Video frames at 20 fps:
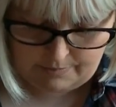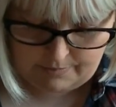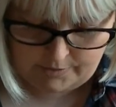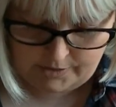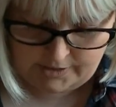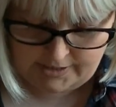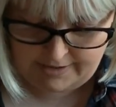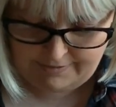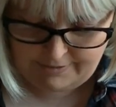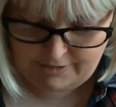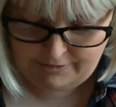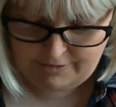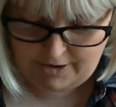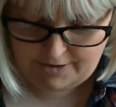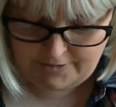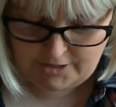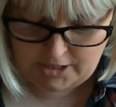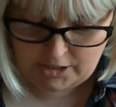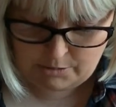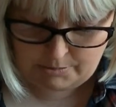
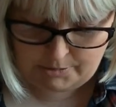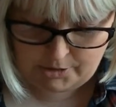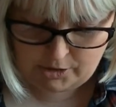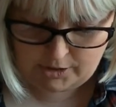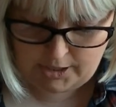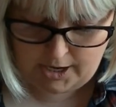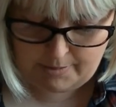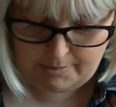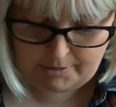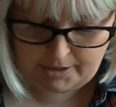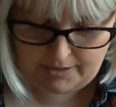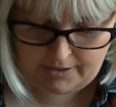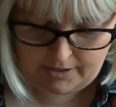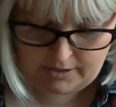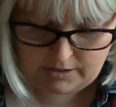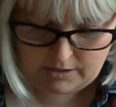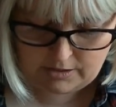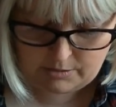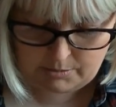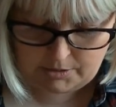75 centimetre cable, I
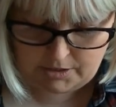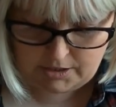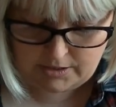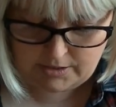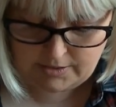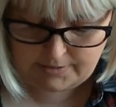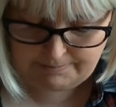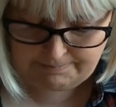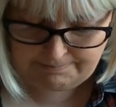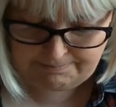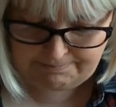think this one is.